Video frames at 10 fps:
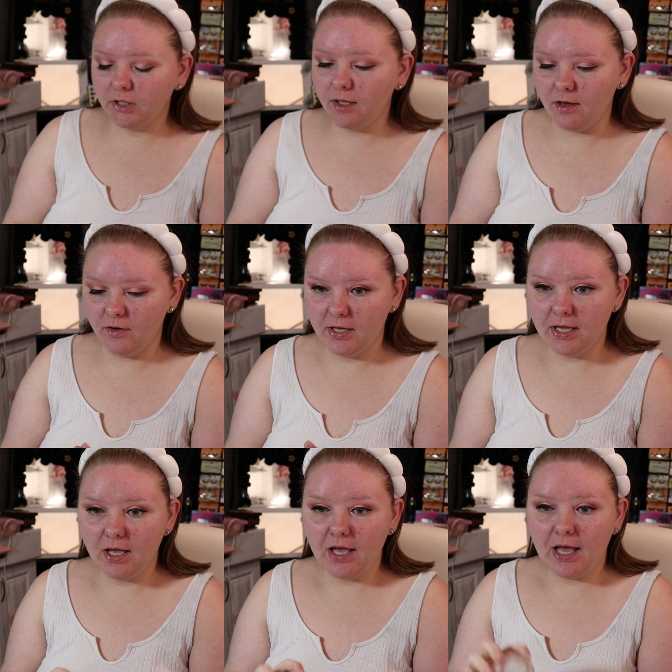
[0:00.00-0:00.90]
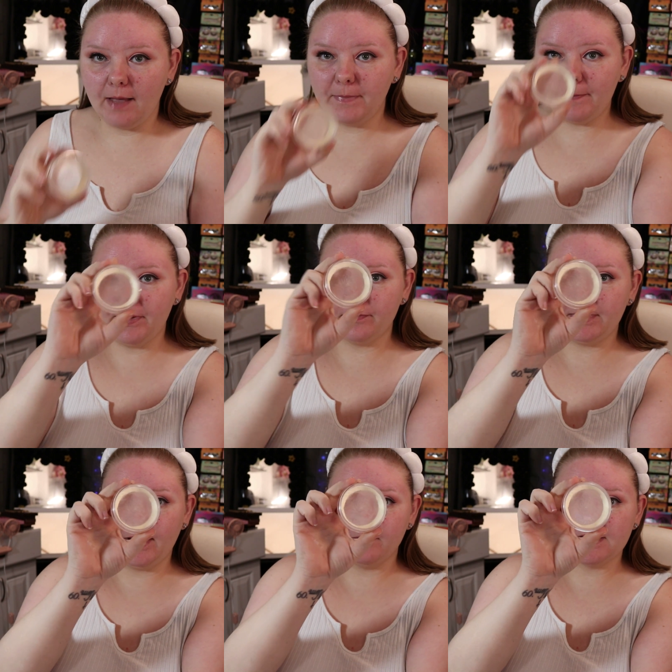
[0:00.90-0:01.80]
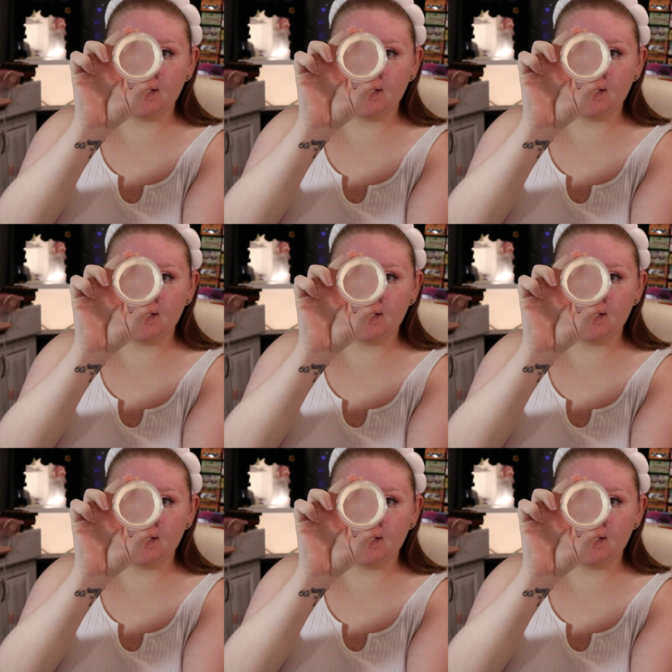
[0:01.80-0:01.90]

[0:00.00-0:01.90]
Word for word: Uh, I might pick me up